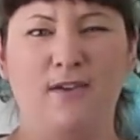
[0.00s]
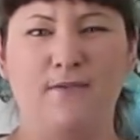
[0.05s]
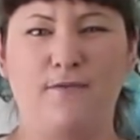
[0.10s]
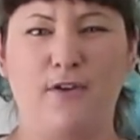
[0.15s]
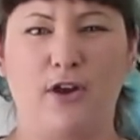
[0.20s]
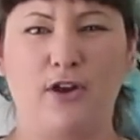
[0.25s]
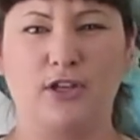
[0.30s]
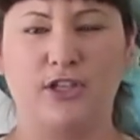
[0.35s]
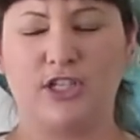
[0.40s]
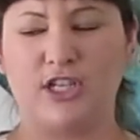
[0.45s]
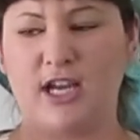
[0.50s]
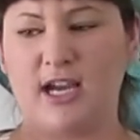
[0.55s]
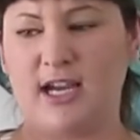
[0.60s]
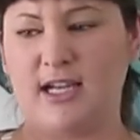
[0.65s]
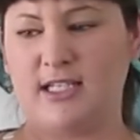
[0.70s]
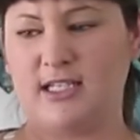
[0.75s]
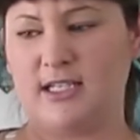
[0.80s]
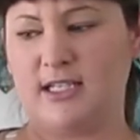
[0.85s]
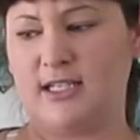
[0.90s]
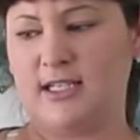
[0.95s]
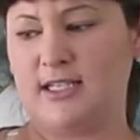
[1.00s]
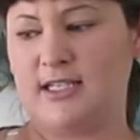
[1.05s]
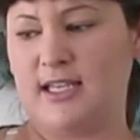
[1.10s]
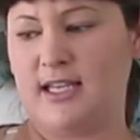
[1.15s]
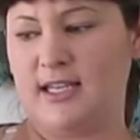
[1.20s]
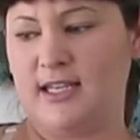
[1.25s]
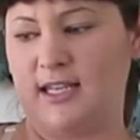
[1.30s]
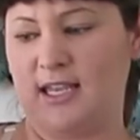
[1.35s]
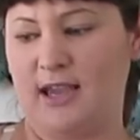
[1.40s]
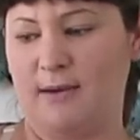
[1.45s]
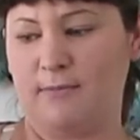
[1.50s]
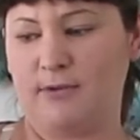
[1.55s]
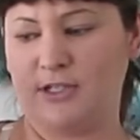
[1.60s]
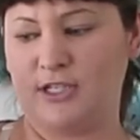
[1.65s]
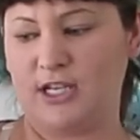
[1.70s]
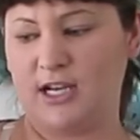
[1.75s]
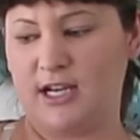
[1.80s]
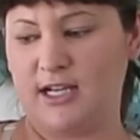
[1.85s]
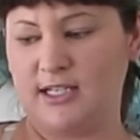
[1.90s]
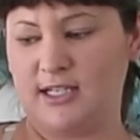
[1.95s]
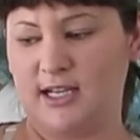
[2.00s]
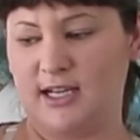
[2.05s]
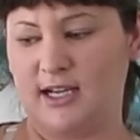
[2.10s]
phone chargers and camera charger